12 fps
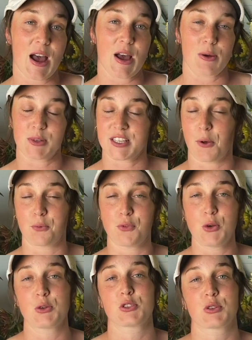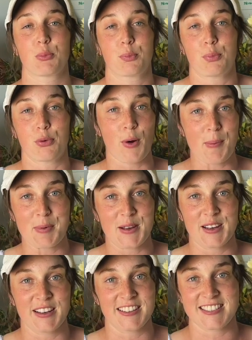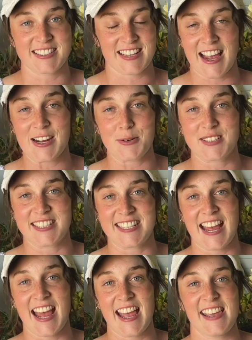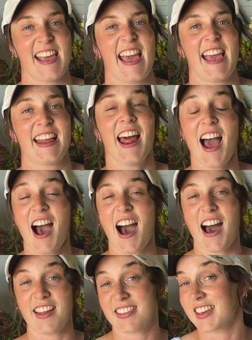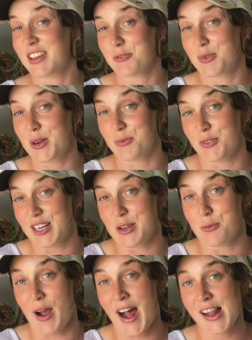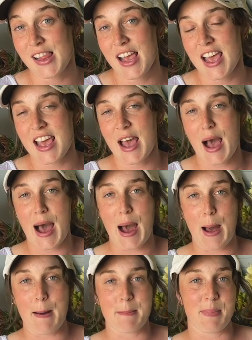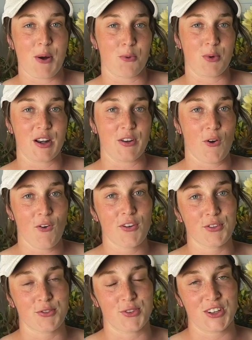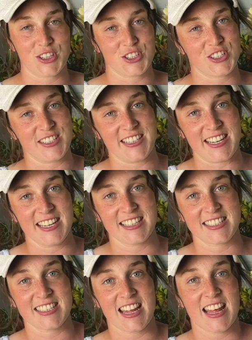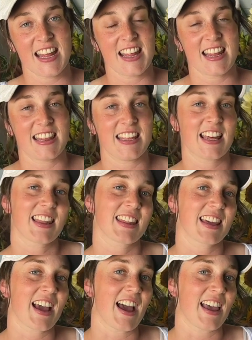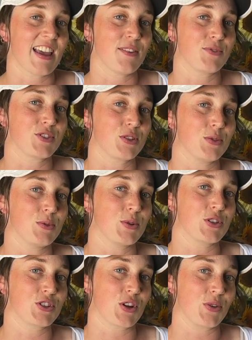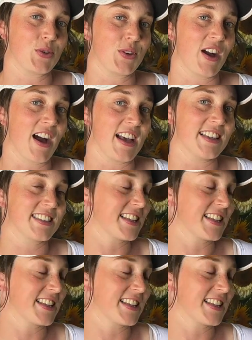it was our first proper sale today, and I think it went really well, but we're not finished yet. The other thing I have to show you guys